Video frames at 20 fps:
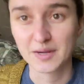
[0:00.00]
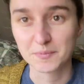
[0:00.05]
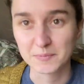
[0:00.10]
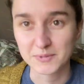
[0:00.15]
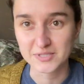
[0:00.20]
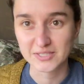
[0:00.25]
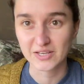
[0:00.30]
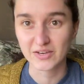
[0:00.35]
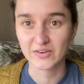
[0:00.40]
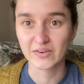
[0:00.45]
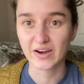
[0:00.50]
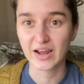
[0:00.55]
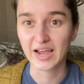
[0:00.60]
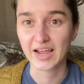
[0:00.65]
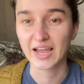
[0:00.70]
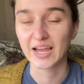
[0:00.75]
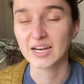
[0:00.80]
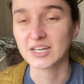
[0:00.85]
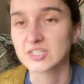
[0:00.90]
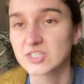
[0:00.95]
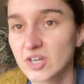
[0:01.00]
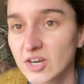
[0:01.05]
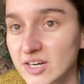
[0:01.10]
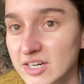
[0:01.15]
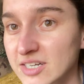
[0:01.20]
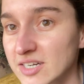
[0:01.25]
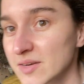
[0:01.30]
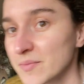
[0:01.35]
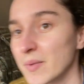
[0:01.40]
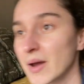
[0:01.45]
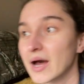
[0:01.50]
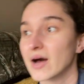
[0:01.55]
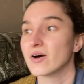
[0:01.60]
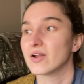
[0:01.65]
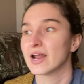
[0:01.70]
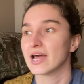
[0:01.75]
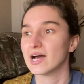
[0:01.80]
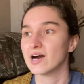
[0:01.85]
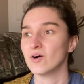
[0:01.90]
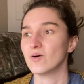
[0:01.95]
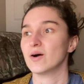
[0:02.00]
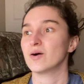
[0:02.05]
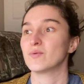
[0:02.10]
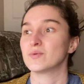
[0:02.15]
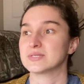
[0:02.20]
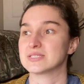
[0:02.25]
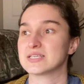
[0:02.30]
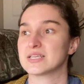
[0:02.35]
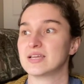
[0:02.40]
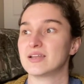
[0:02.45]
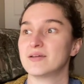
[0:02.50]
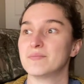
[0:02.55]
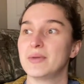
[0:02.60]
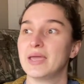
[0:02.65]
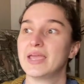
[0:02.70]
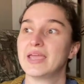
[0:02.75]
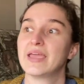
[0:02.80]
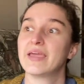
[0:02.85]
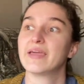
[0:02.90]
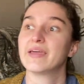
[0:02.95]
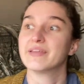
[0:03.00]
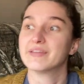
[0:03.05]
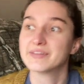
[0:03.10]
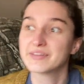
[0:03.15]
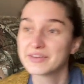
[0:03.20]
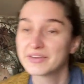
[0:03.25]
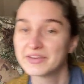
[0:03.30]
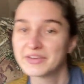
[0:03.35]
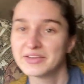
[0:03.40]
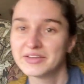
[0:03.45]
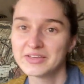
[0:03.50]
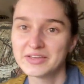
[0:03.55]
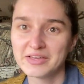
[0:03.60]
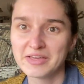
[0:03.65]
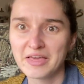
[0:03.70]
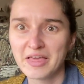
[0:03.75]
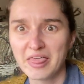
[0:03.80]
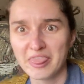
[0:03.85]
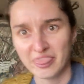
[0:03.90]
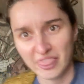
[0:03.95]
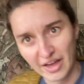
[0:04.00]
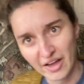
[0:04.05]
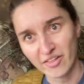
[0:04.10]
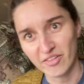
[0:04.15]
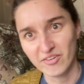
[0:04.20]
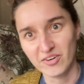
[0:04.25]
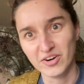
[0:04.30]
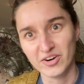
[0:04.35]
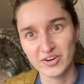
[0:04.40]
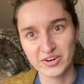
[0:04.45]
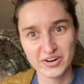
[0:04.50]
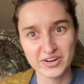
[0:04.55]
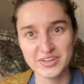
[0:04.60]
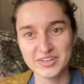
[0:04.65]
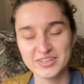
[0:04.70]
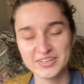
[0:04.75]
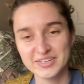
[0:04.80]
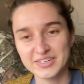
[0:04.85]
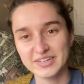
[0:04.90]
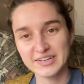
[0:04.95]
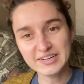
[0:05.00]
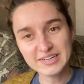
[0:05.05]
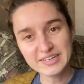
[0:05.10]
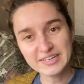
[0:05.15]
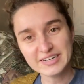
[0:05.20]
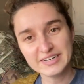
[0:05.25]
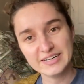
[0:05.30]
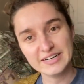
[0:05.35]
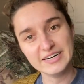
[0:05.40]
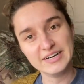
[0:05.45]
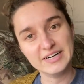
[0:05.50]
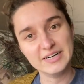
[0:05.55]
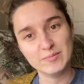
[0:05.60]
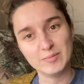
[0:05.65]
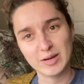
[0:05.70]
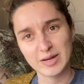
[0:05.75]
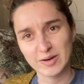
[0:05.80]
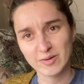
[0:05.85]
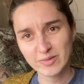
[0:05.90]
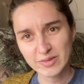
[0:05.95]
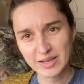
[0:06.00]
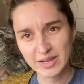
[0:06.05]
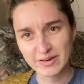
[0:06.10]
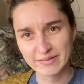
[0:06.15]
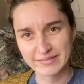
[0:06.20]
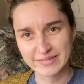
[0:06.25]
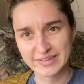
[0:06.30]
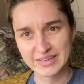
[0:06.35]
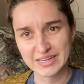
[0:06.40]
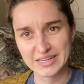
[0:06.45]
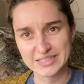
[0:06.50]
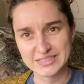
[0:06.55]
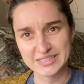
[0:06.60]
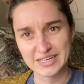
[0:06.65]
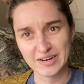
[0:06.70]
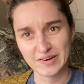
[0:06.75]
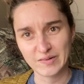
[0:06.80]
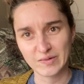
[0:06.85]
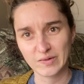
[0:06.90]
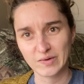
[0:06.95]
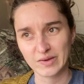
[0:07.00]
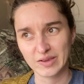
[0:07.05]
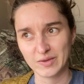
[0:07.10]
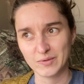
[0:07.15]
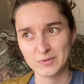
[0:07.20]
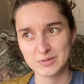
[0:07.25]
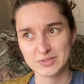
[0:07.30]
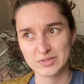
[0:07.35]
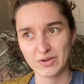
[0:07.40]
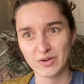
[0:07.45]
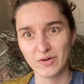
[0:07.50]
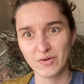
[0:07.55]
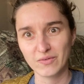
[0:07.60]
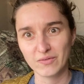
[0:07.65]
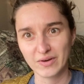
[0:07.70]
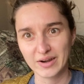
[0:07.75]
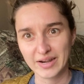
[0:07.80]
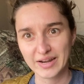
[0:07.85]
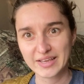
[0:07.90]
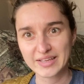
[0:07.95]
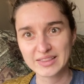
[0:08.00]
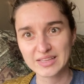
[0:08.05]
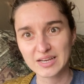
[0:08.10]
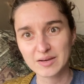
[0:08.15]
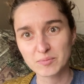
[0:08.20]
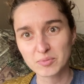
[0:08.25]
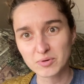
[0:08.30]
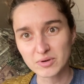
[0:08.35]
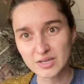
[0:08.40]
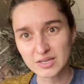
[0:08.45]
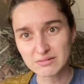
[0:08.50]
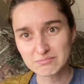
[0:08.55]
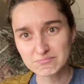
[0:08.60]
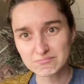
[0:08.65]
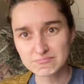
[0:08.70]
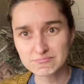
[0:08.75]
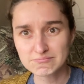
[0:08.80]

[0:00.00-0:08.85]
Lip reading: episode, I kind of talked about how I wasn't going to make it that long. I don't think I realized how long it was already at that point,